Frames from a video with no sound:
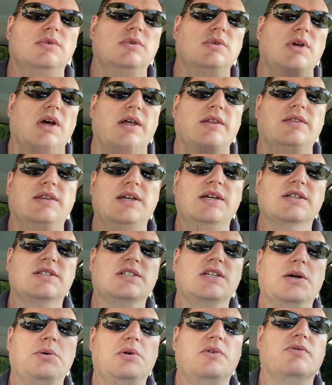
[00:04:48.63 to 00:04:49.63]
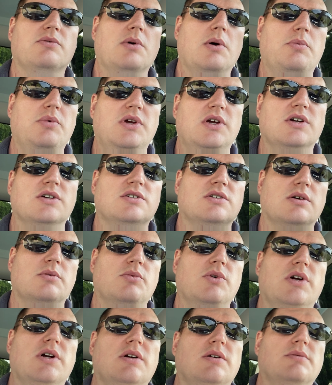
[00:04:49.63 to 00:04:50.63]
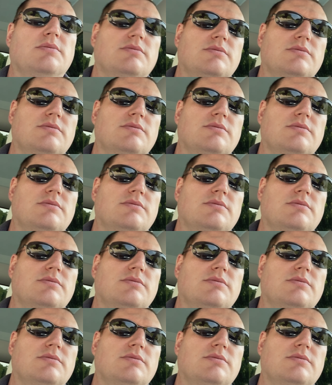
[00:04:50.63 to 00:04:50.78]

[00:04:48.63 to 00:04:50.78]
I think it's coming from up here somewhere.